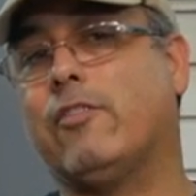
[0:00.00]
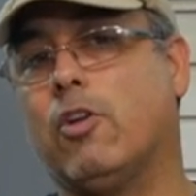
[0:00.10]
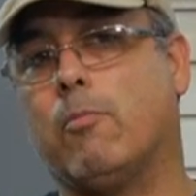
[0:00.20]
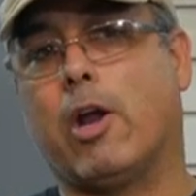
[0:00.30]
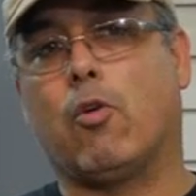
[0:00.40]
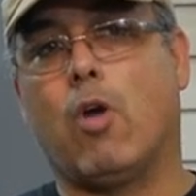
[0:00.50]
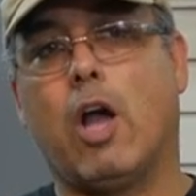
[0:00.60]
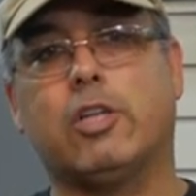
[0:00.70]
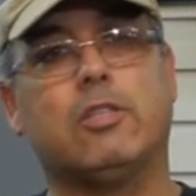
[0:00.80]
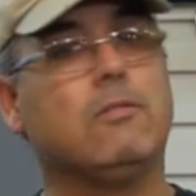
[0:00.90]
here in my
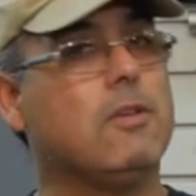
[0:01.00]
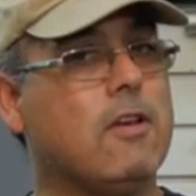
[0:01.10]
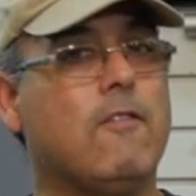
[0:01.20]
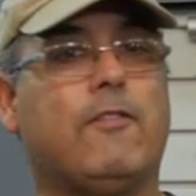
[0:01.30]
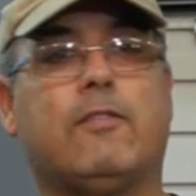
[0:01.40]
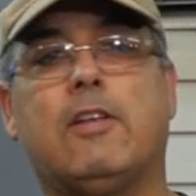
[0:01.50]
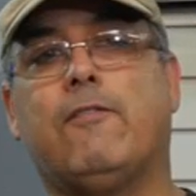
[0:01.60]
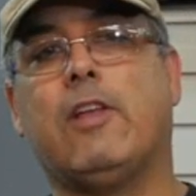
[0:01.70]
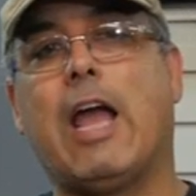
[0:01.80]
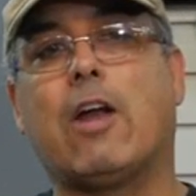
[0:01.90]
garage, fifteen
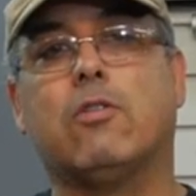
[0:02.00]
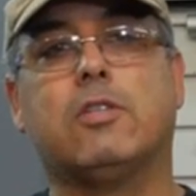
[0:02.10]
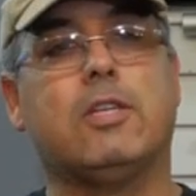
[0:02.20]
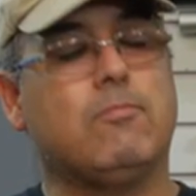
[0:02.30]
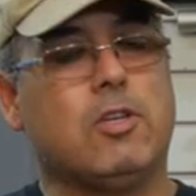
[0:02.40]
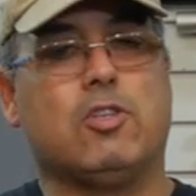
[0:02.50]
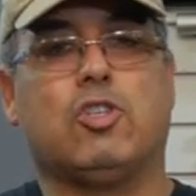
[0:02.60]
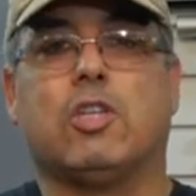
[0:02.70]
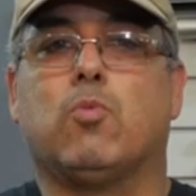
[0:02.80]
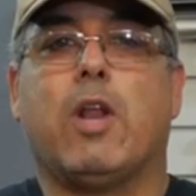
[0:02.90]
feet accuracy is
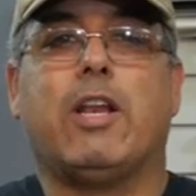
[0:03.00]
just what I